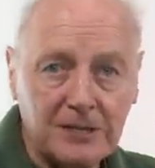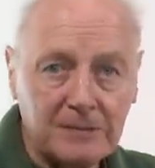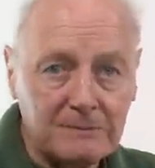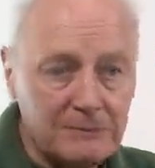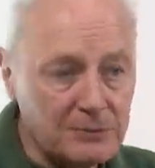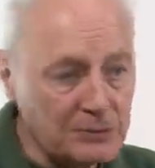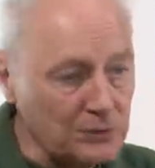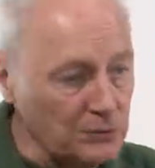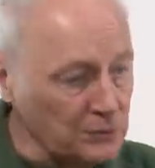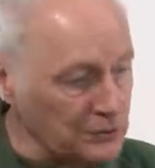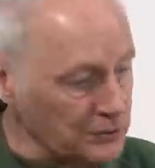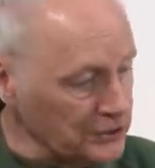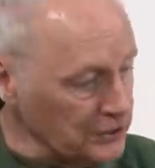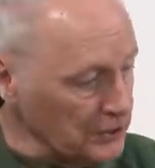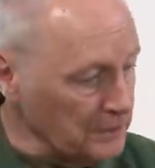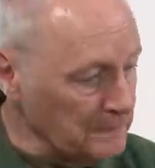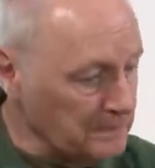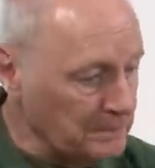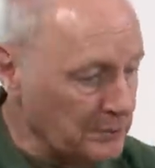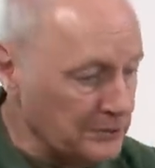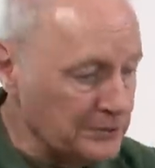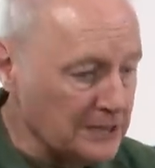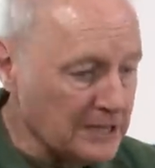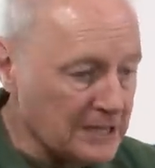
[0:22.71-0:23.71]
but also
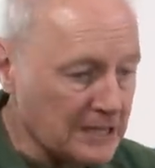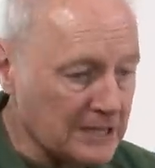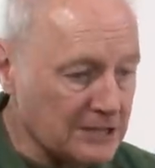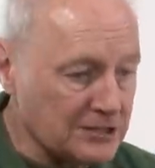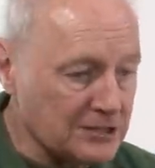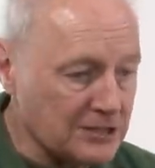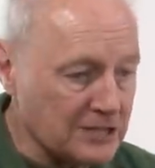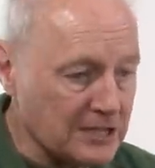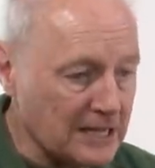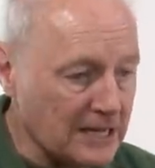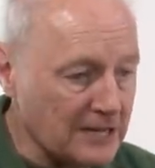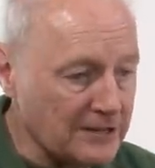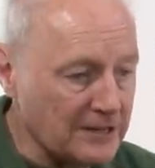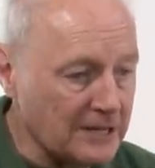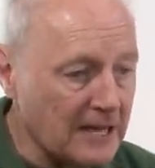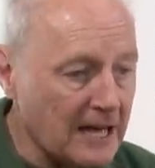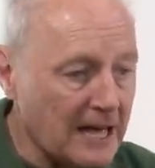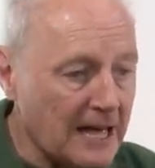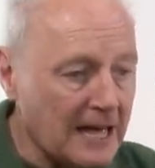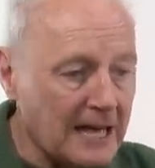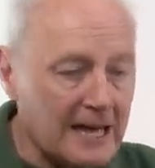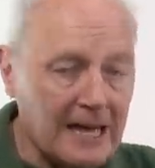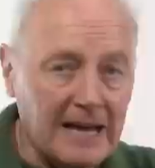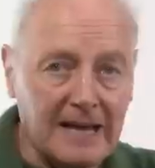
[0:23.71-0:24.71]
putting it together
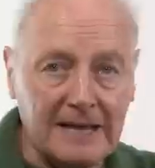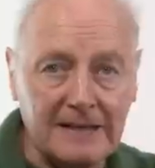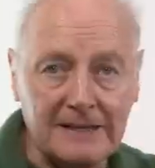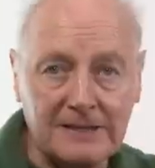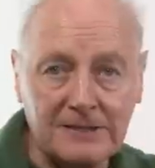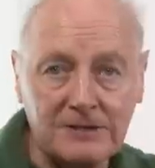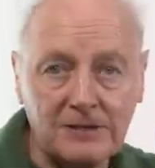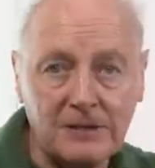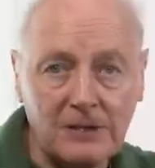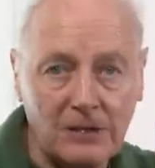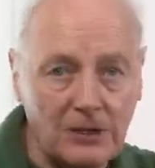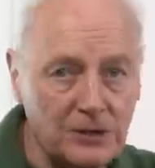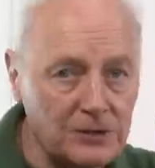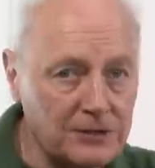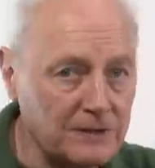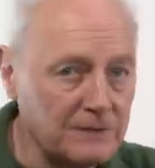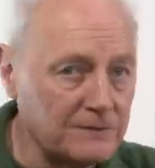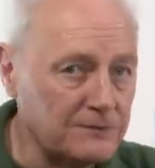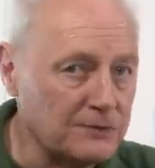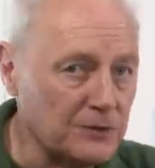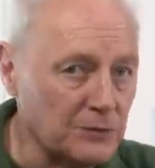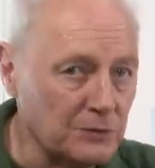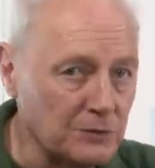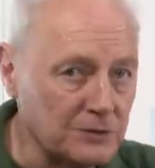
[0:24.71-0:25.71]
and looking
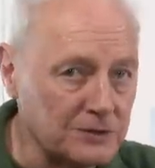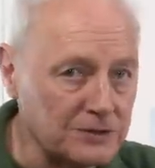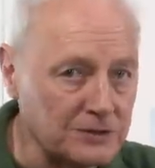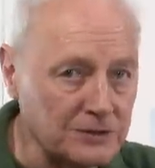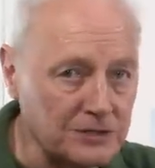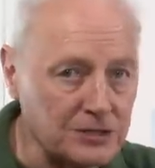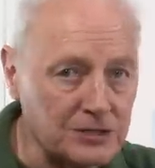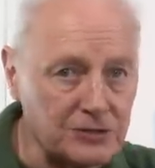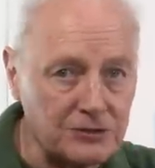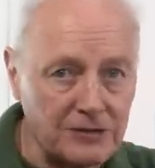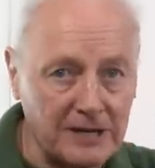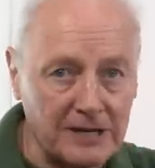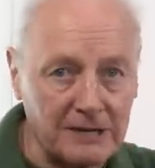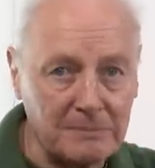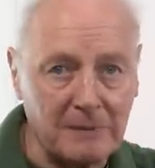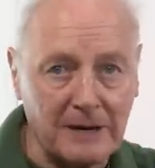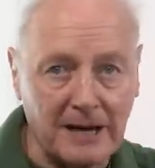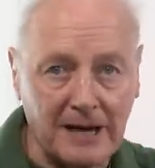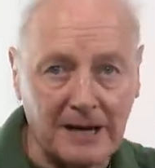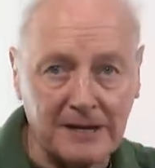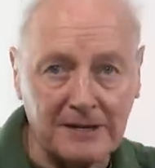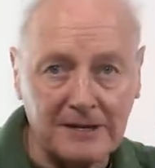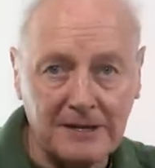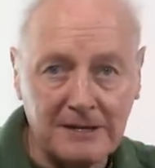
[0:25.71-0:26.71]
forward to the track
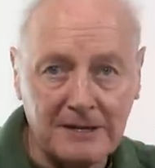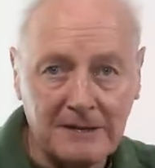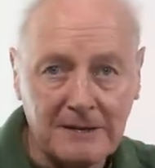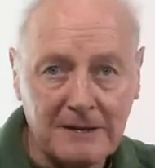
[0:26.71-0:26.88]
plan.